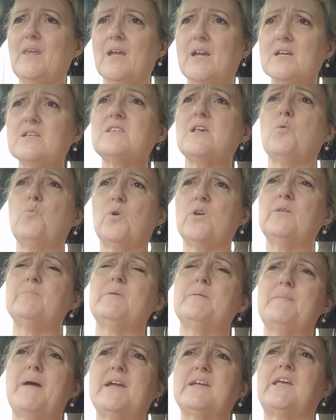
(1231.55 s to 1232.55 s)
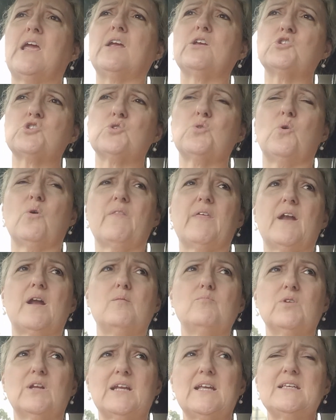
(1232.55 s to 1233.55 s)
because I want to be making sure that
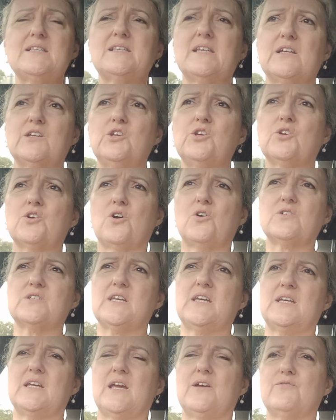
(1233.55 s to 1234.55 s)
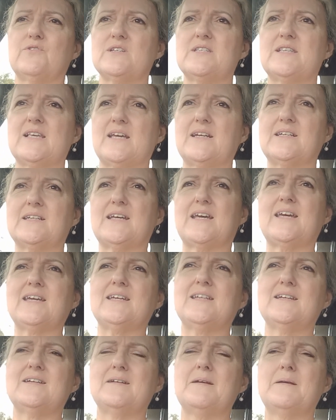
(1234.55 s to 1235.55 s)
I'm releasing new content every Saturday.